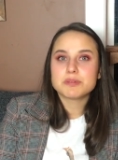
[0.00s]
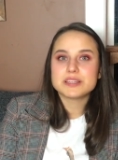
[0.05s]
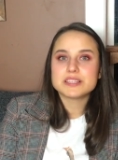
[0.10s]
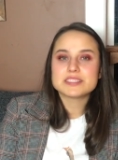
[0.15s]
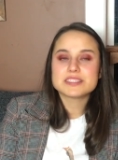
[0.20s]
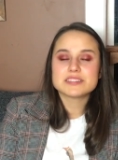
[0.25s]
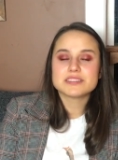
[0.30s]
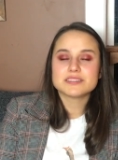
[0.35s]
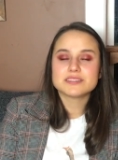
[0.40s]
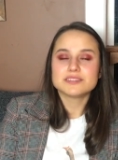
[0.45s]

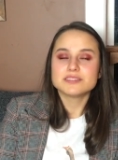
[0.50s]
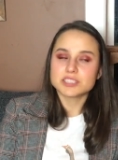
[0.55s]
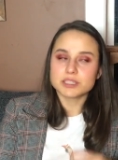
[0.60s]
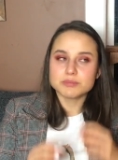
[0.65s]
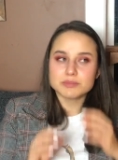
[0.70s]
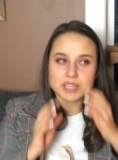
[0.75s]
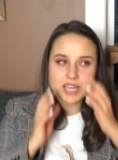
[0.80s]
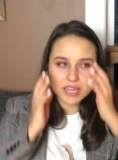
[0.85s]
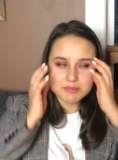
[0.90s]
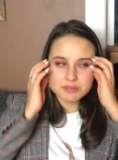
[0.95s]
but
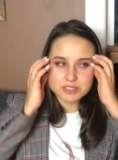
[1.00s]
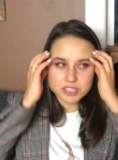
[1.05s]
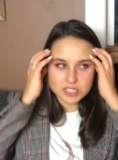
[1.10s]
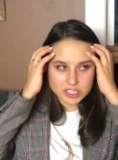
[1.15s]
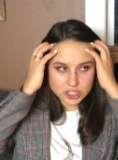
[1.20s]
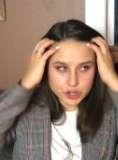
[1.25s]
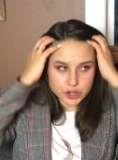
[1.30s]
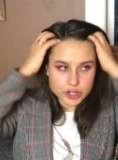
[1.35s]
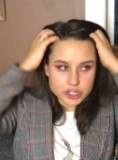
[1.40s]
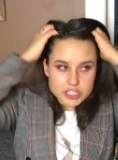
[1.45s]
sometimes
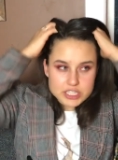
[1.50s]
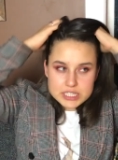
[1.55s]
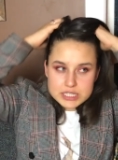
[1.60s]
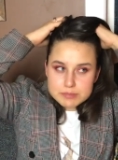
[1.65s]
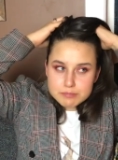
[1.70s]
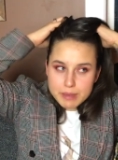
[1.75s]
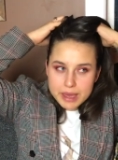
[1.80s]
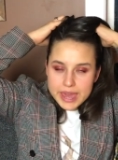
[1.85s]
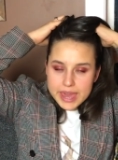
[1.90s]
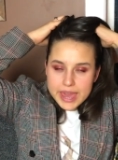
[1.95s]
it
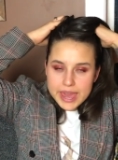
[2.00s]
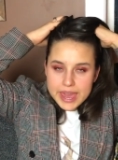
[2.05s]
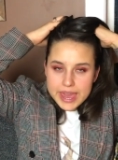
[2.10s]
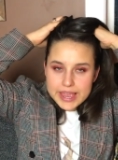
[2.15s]
hurts my